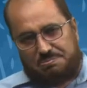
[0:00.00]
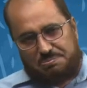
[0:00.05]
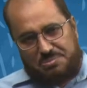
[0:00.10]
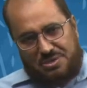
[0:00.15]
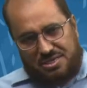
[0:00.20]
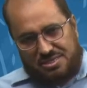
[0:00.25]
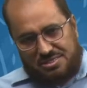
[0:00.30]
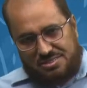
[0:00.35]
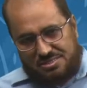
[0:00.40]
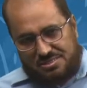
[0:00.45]

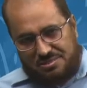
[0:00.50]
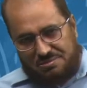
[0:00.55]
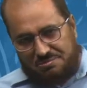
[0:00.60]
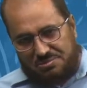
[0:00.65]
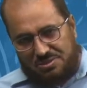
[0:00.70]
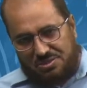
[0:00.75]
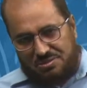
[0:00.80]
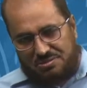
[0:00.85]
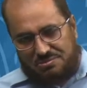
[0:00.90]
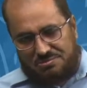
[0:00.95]
Past
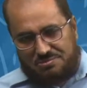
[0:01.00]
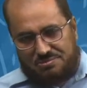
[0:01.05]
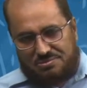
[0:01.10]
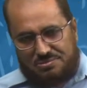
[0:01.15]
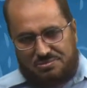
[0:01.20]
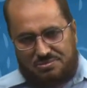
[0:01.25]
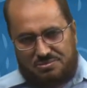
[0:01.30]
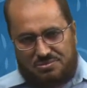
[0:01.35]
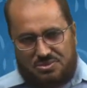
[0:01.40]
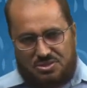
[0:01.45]
symbol
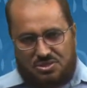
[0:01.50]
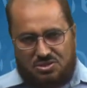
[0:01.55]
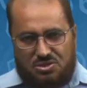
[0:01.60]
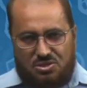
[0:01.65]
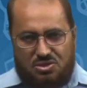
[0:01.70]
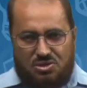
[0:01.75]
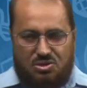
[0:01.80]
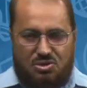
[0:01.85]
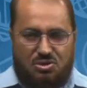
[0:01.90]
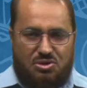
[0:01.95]

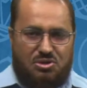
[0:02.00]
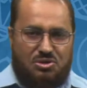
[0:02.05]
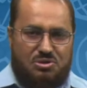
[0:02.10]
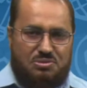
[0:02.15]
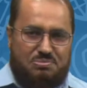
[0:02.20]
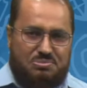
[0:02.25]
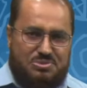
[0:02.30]
or